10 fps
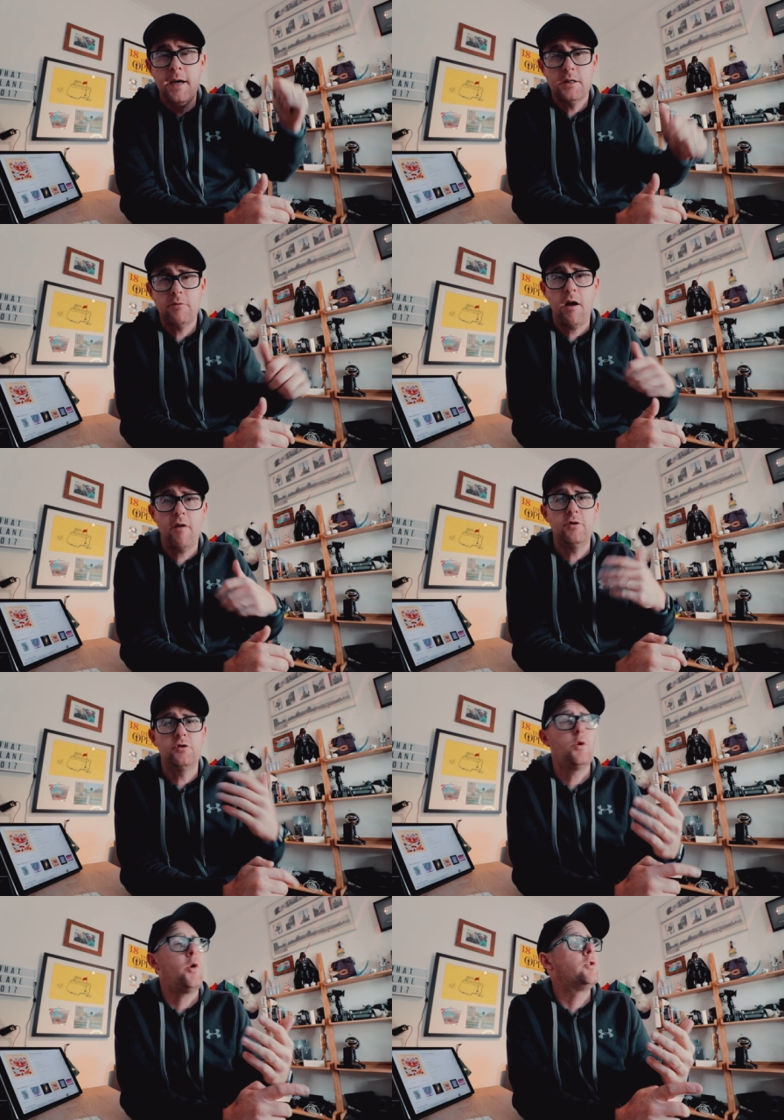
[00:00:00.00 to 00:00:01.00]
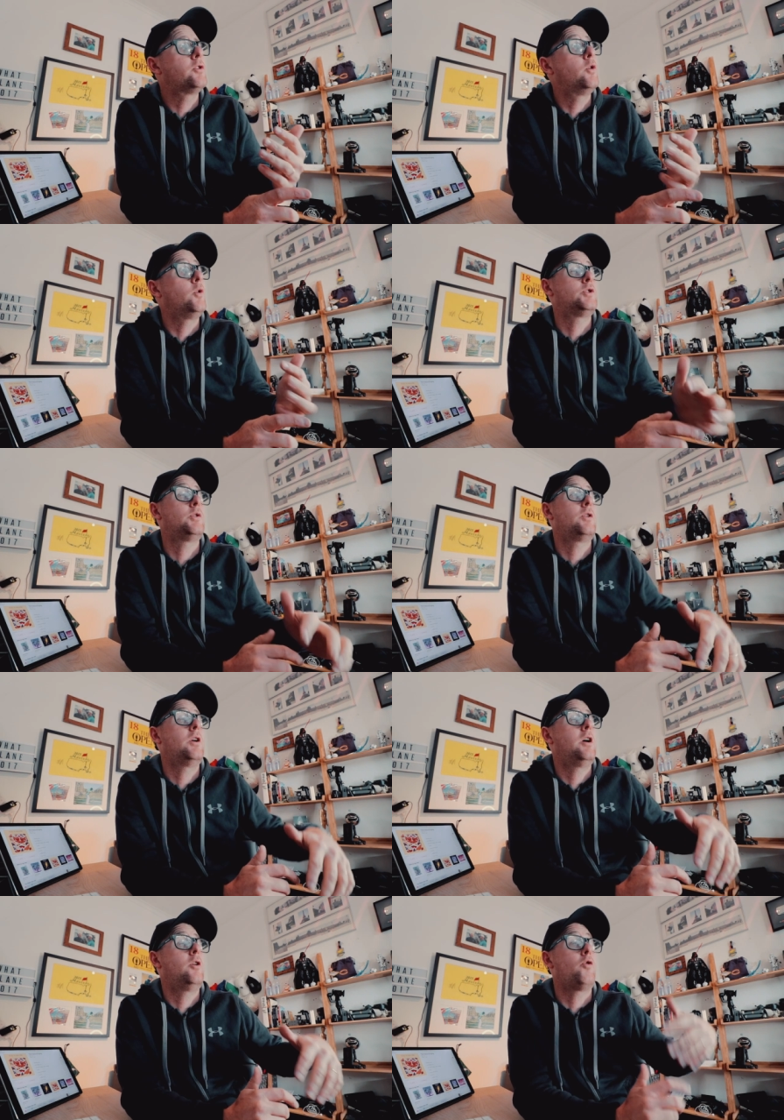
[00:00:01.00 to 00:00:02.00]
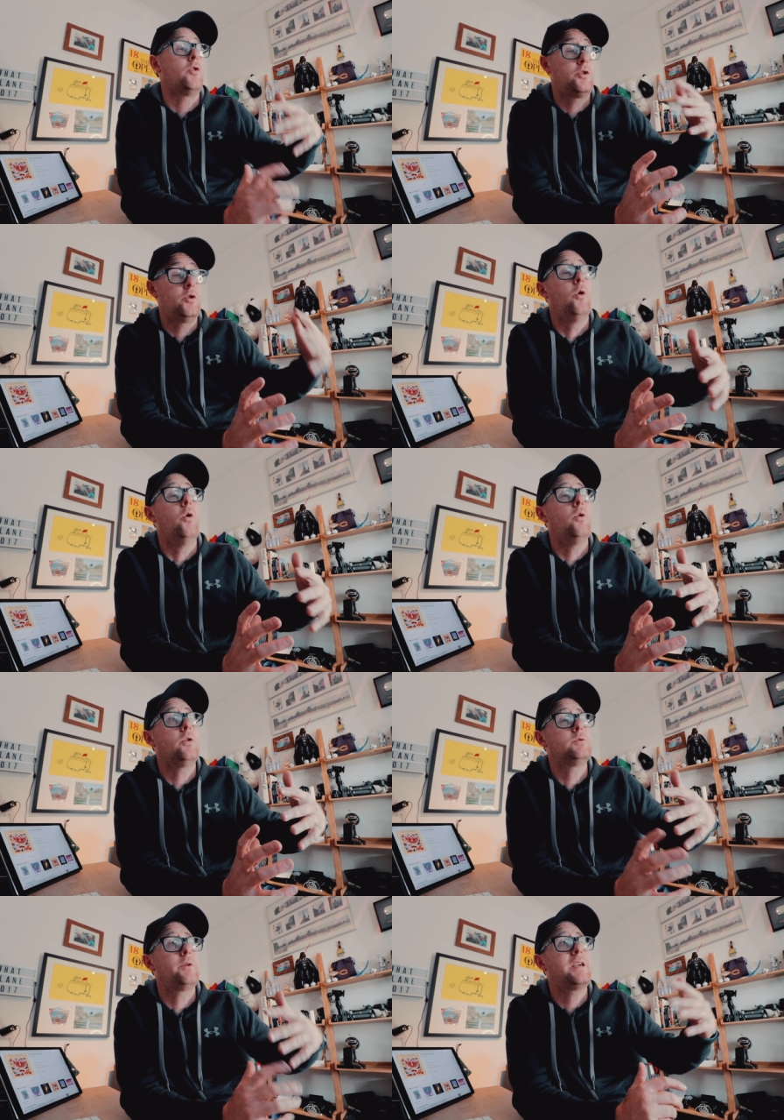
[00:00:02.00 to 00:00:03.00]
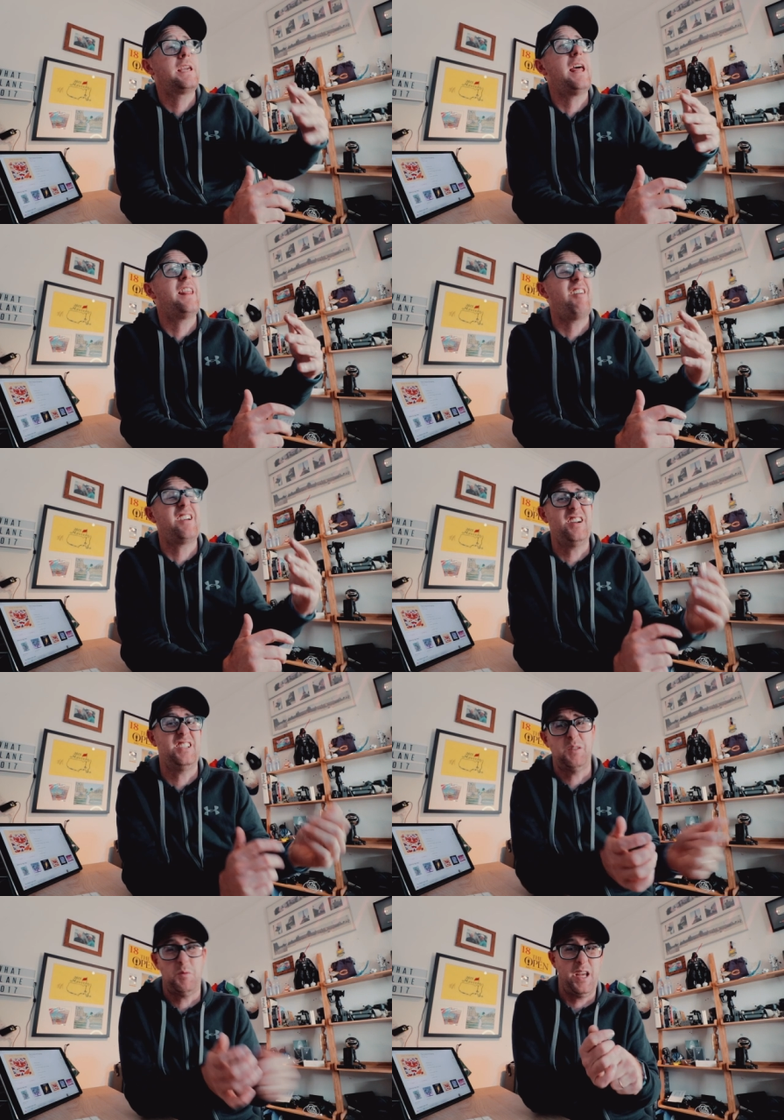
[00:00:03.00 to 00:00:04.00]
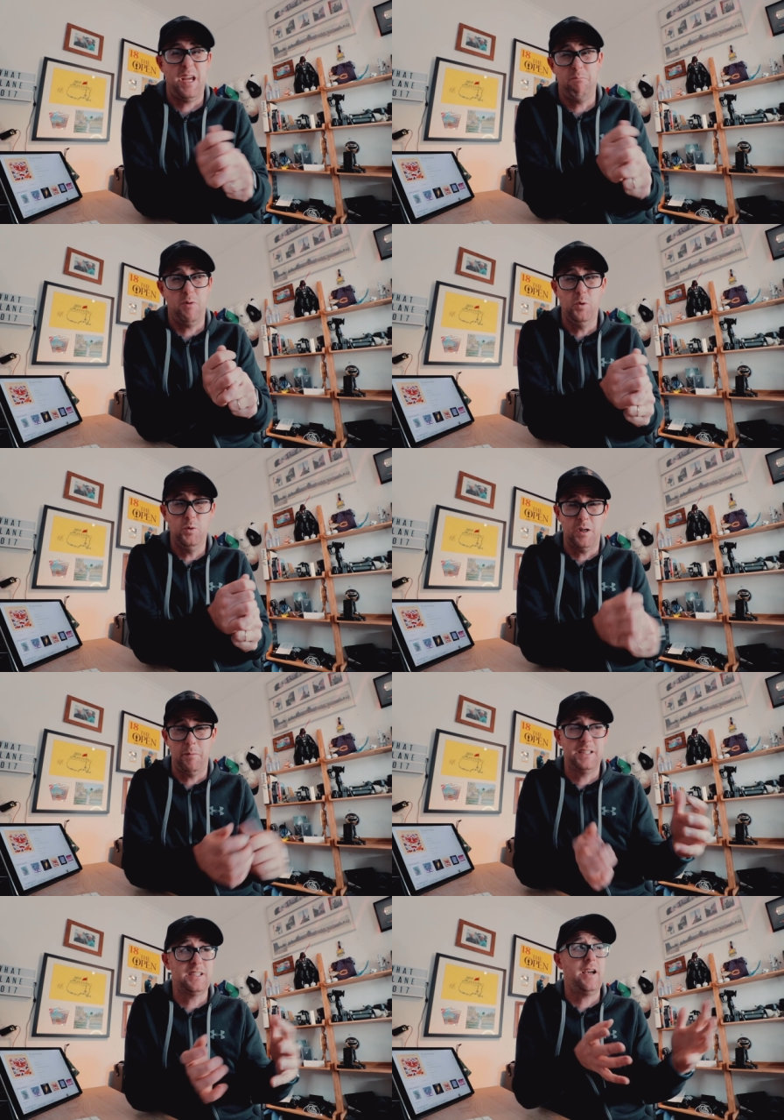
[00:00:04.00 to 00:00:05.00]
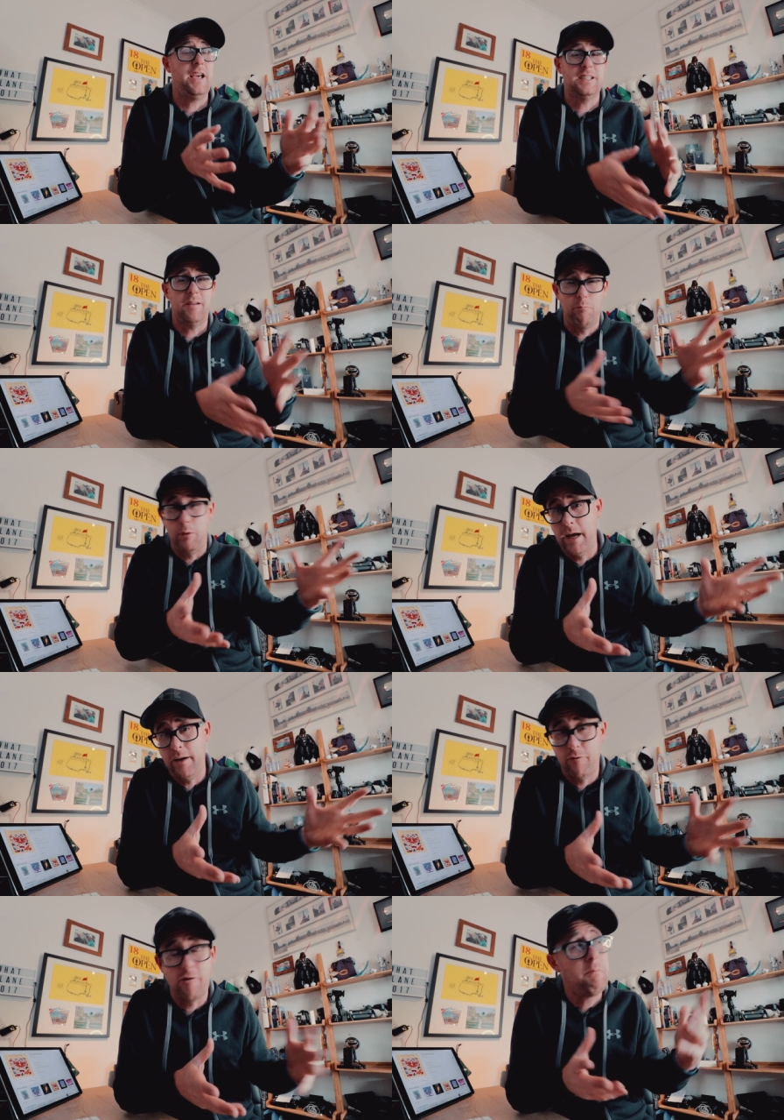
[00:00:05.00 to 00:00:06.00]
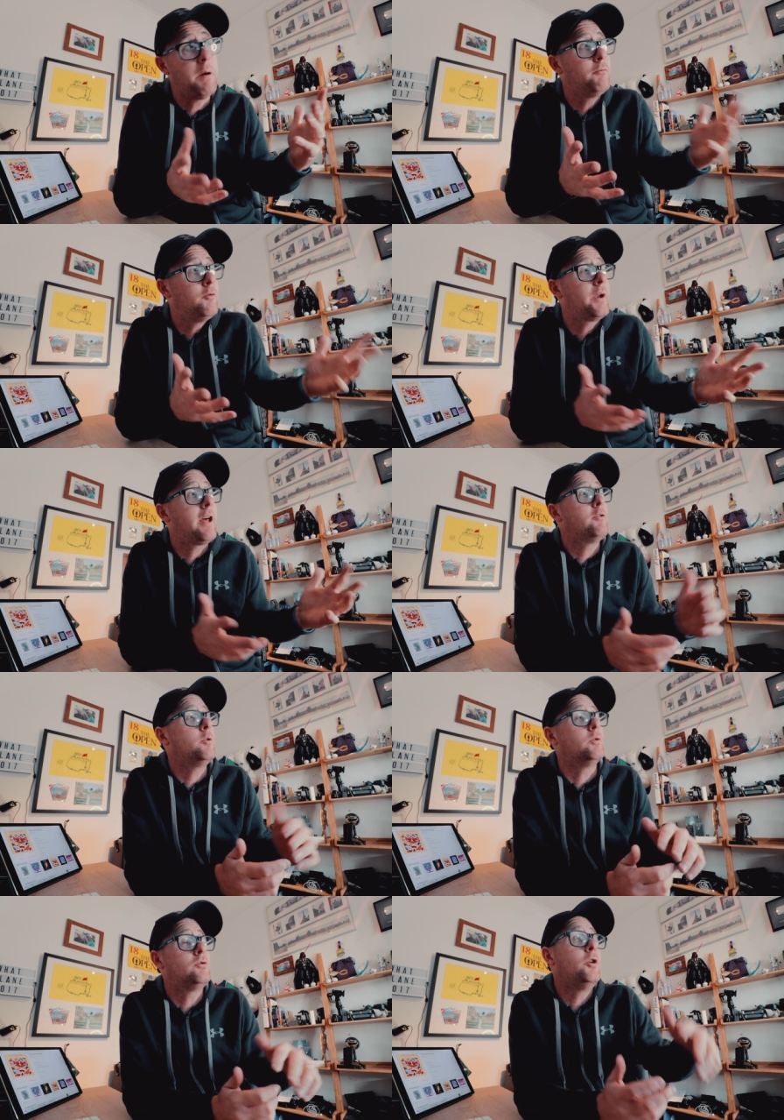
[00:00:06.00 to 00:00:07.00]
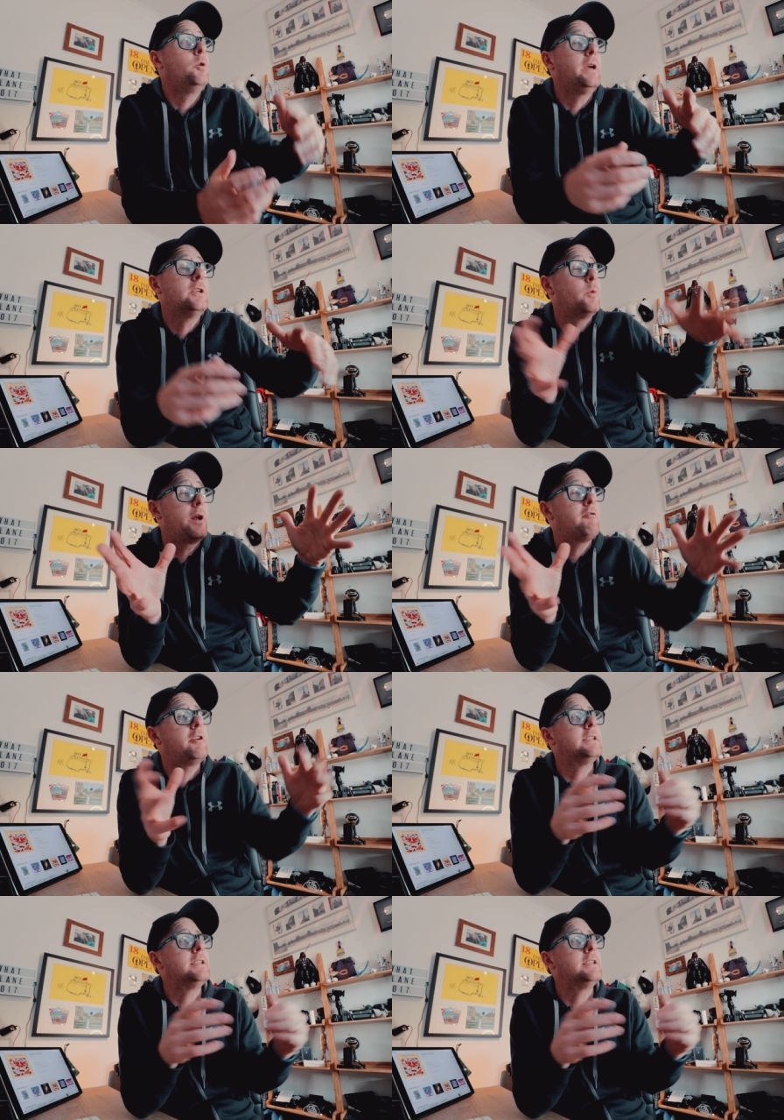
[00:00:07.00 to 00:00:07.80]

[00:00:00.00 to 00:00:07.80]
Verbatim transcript: So rather than do it on the course uh, or on the court, because when I get there, I kind of just want to hit balls. I'm excited because I haven't played for a month or whatever, or two weeks or whatever it